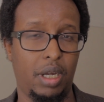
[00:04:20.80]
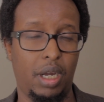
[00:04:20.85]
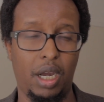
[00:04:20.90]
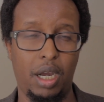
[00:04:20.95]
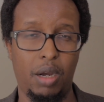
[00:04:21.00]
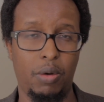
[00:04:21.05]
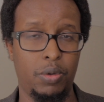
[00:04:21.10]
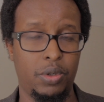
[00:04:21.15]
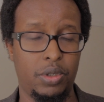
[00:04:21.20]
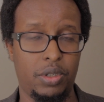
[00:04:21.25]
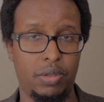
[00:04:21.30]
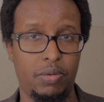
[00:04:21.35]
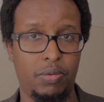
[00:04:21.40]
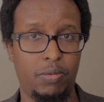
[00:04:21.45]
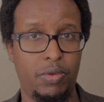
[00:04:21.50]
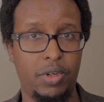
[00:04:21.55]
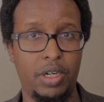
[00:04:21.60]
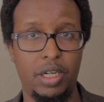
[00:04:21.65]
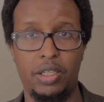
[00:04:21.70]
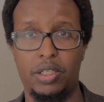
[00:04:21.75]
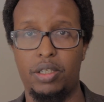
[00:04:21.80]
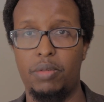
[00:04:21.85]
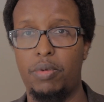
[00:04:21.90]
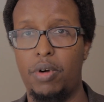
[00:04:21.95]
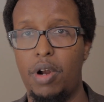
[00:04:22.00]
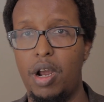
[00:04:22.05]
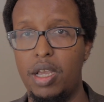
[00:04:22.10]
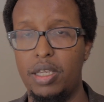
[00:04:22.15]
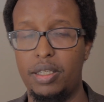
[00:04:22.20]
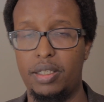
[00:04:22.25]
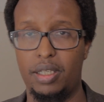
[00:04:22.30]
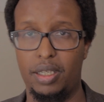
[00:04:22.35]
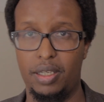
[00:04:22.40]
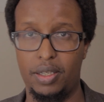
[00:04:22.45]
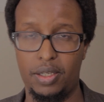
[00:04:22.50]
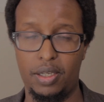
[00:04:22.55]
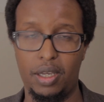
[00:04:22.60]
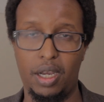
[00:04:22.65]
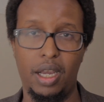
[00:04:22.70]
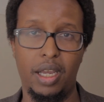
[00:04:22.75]
I was really surprised.
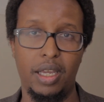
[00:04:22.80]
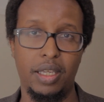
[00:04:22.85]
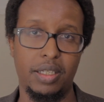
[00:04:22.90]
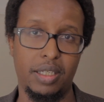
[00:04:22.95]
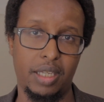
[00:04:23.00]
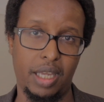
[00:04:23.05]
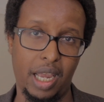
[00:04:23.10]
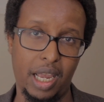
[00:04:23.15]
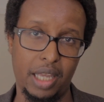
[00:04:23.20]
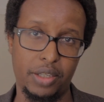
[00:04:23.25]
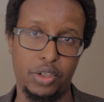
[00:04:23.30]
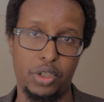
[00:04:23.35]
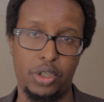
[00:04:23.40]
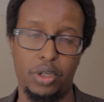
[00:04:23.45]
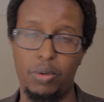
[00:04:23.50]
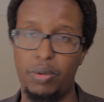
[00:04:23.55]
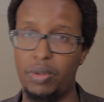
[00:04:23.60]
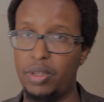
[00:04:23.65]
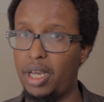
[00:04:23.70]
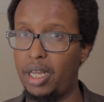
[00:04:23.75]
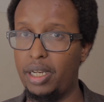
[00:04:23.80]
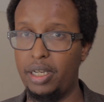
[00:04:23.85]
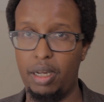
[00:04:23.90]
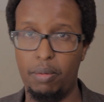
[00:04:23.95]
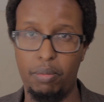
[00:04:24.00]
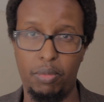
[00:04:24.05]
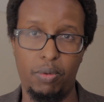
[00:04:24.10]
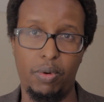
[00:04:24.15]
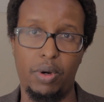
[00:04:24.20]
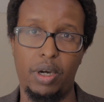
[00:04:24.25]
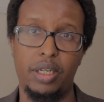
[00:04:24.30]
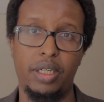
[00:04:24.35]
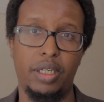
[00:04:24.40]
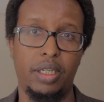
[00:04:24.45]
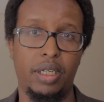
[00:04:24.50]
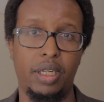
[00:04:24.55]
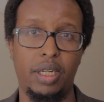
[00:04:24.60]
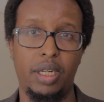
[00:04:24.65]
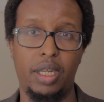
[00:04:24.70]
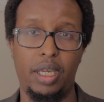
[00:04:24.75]
Science has shown that, number
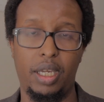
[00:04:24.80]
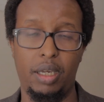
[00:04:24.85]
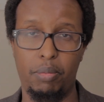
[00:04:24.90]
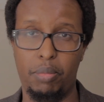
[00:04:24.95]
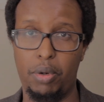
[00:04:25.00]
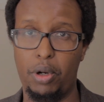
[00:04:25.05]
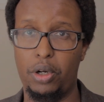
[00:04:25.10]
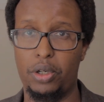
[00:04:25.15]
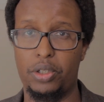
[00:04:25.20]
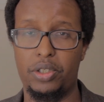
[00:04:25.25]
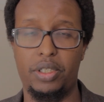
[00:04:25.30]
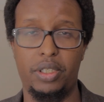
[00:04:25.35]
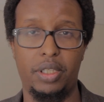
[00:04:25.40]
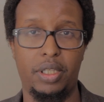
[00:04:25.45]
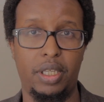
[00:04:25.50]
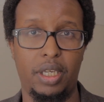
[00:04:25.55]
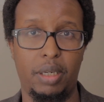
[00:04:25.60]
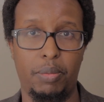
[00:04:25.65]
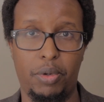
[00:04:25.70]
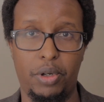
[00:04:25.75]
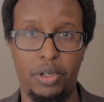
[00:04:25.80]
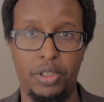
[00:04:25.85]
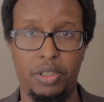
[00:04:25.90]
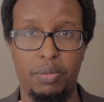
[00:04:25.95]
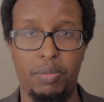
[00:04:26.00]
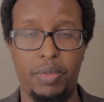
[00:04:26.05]
one, it blocks the body's